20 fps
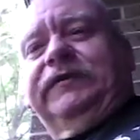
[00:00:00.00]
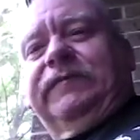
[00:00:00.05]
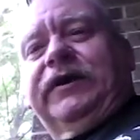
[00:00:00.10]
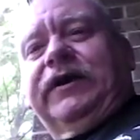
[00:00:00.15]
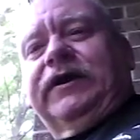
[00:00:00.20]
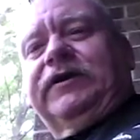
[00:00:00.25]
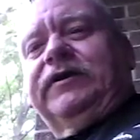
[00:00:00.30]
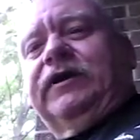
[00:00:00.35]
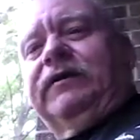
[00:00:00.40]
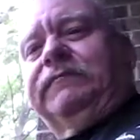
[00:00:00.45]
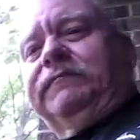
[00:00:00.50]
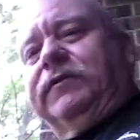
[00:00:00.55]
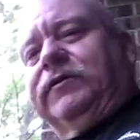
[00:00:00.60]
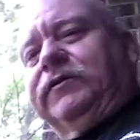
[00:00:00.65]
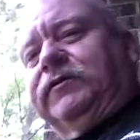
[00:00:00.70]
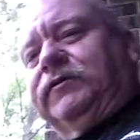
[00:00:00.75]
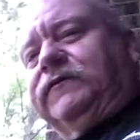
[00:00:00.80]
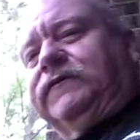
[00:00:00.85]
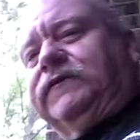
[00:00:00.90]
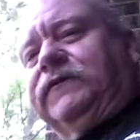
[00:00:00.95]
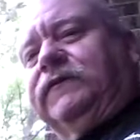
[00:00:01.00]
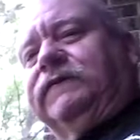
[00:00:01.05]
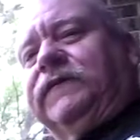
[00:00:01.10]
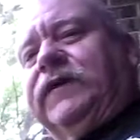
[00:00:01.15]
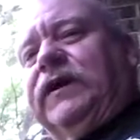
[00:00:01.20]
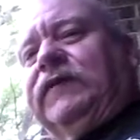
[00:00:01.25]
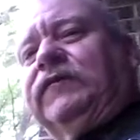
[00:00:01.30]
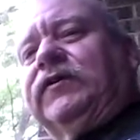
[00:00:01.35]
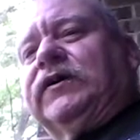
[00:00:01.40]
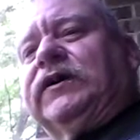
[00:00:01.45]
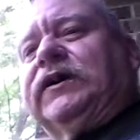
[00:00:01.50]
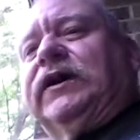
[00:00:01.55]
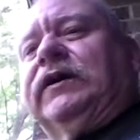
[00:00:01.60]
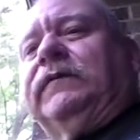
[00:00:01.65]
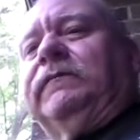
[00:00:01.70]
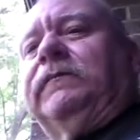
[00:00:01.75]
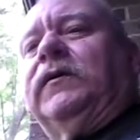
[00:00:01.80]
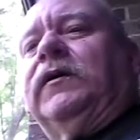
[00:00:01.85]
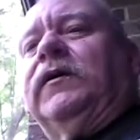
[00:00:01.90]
my cup, a little survival kit,